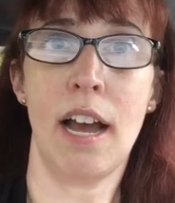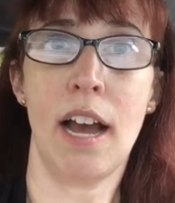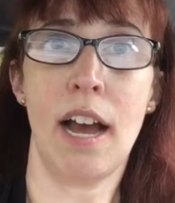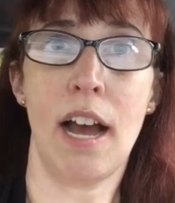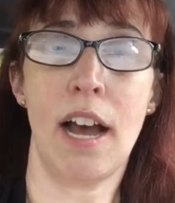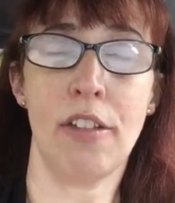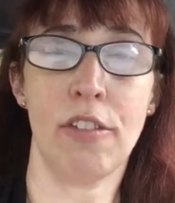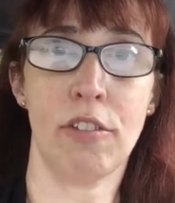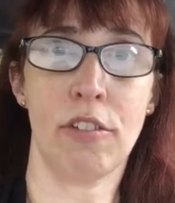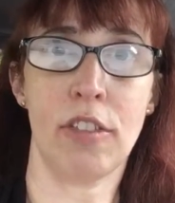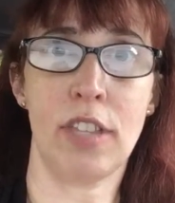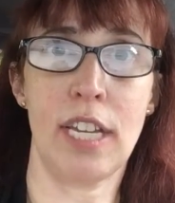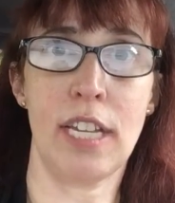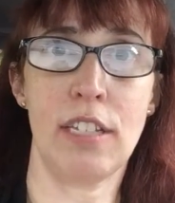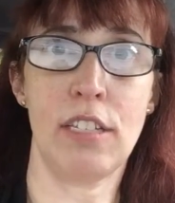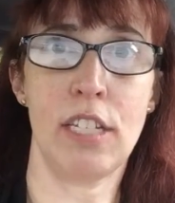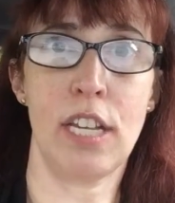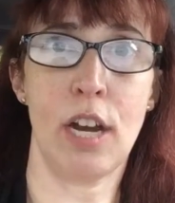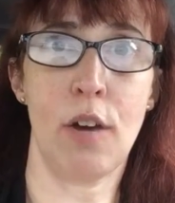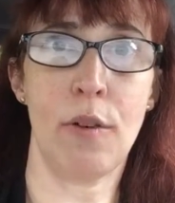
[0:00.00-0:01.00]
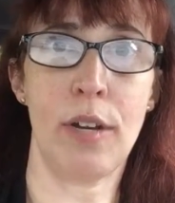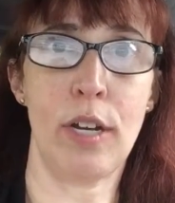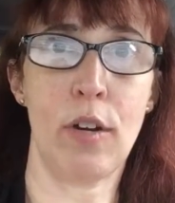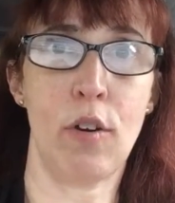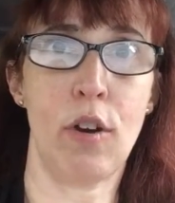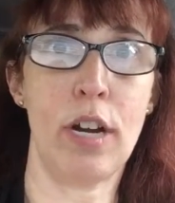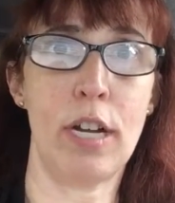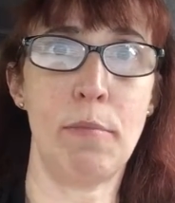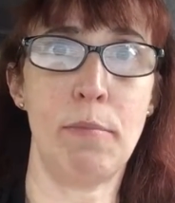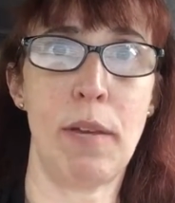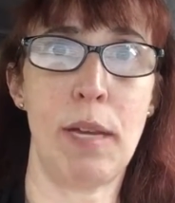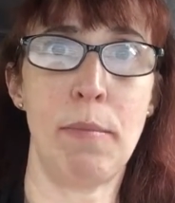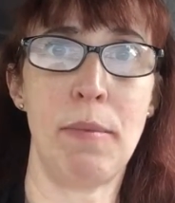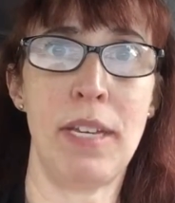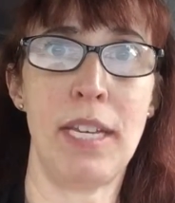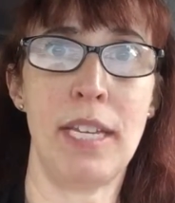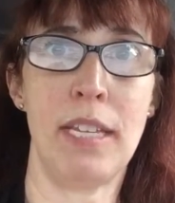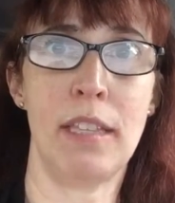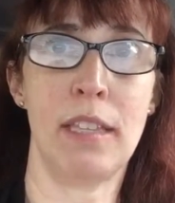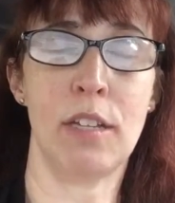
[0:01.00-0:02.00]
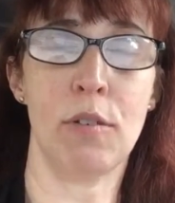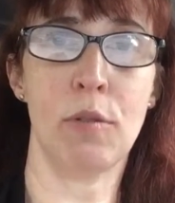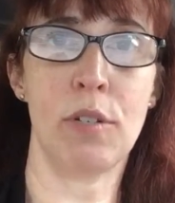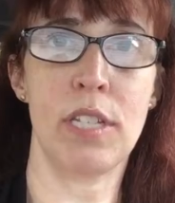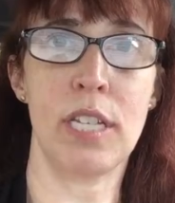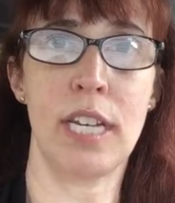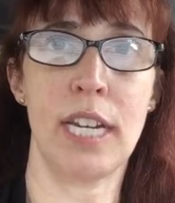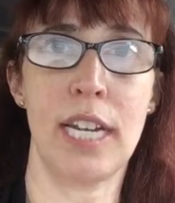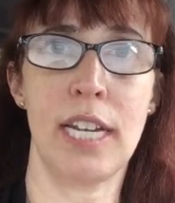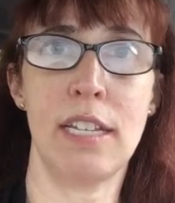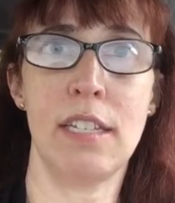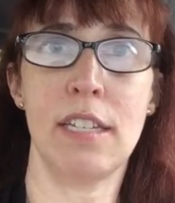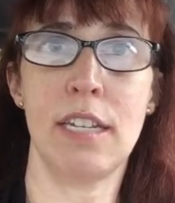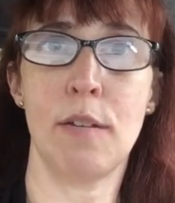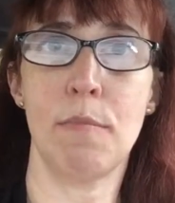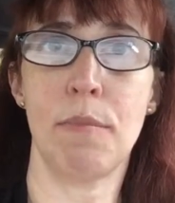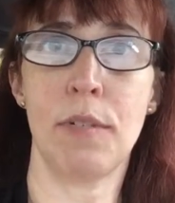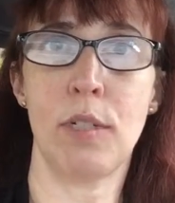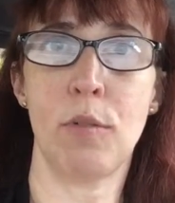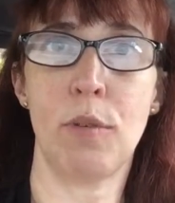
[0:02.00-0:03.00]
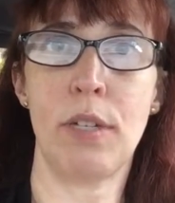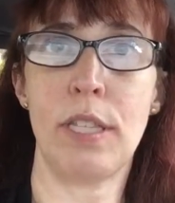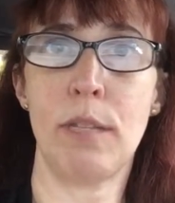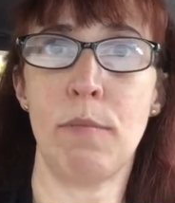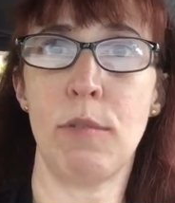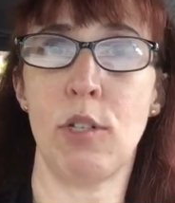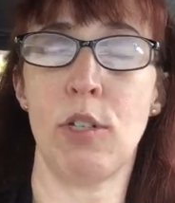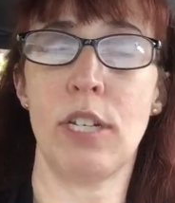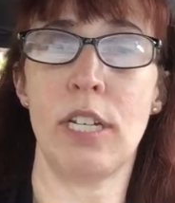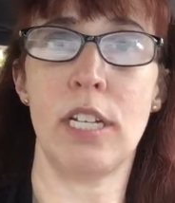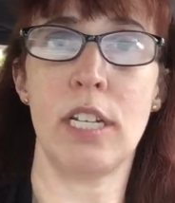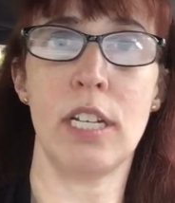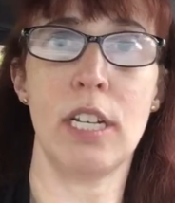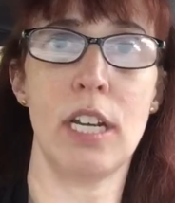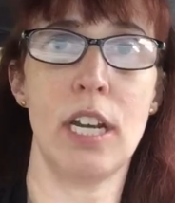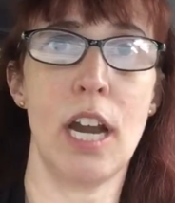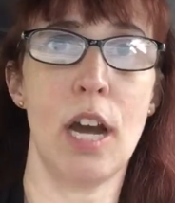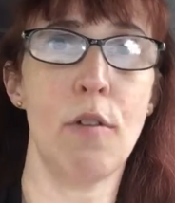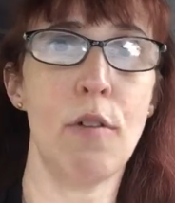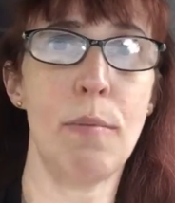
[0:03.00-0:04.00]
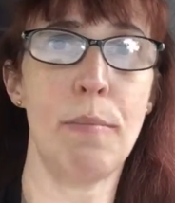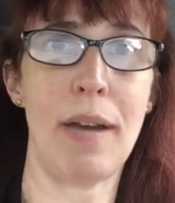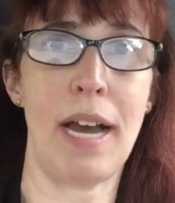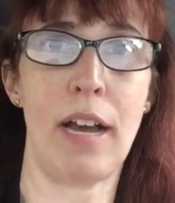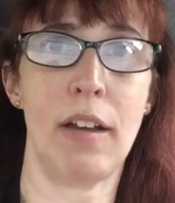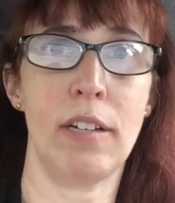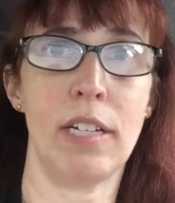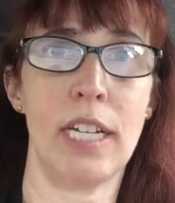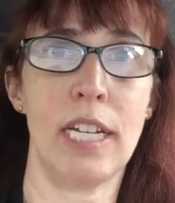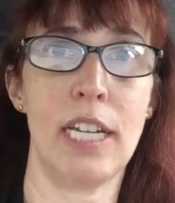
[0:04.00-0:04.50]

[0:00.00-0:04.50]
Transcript: other things going on. Maybe there was an incident between them you didn't know about.